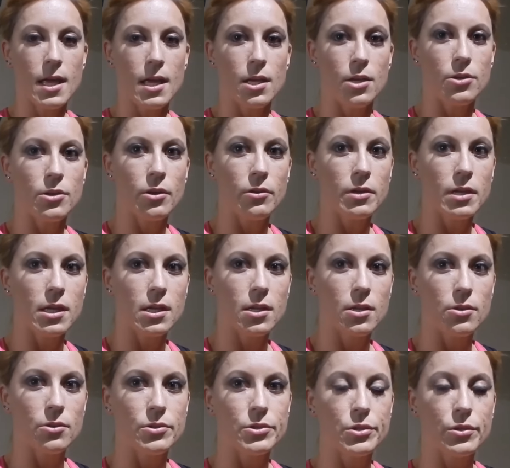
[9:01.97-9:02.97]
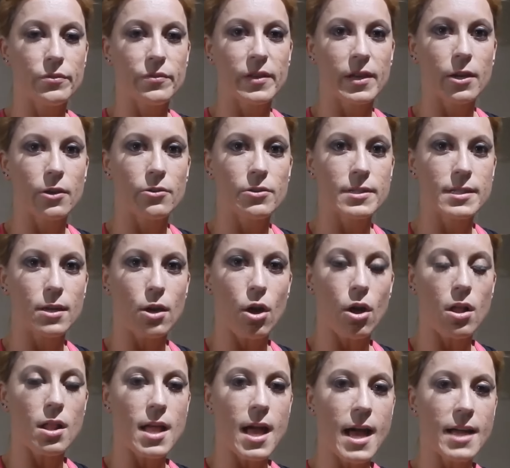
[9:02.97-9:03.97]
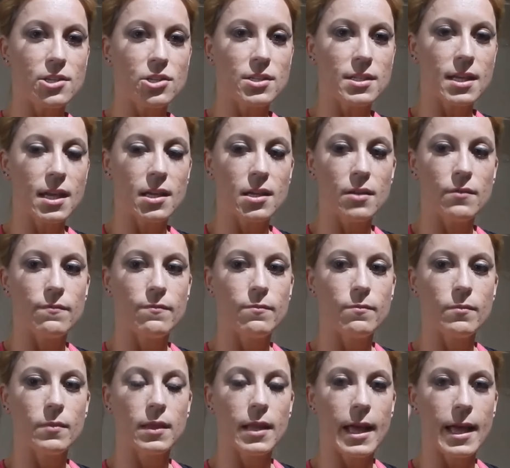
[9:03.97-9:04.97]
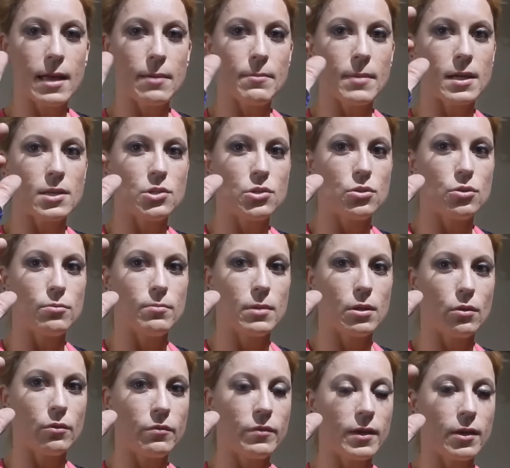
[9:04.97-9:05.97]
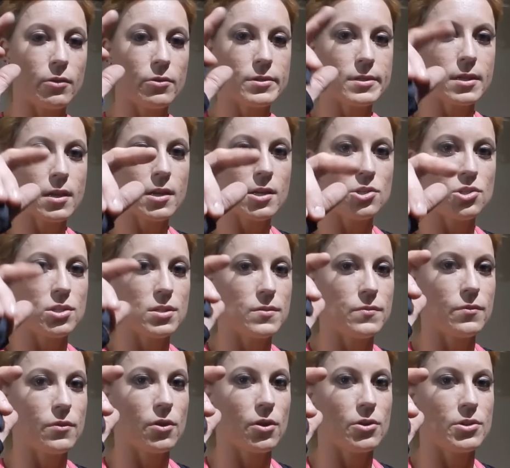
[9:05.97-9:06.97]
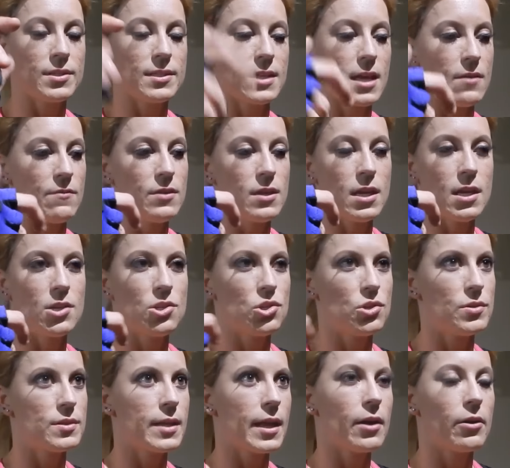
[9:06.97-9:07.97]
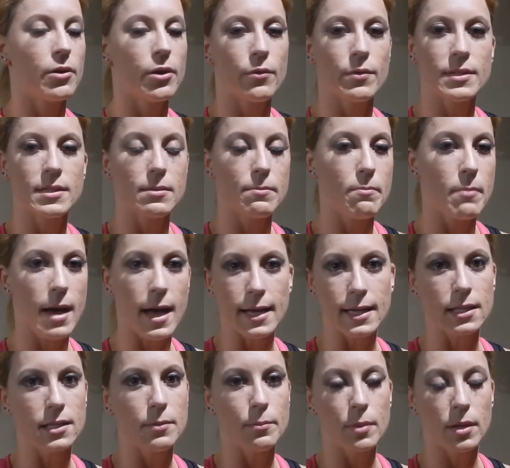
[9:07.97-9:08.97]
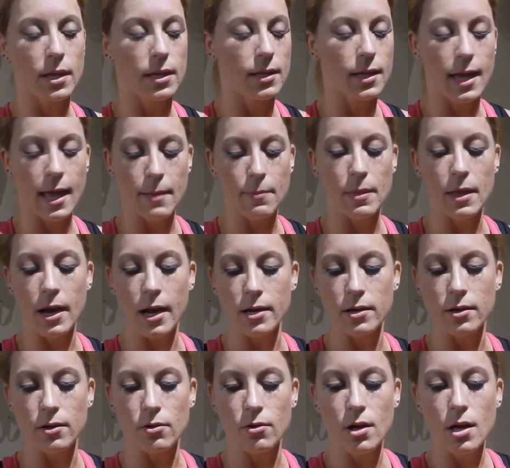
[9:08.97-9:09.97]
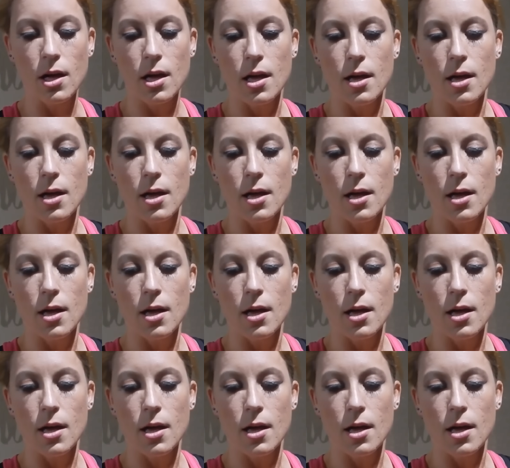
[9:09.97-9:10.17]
You don't need to use your fingers at all. I just kind of lay my two middle fingers on it just for safety issues. I don't know, it's a mind game that I do.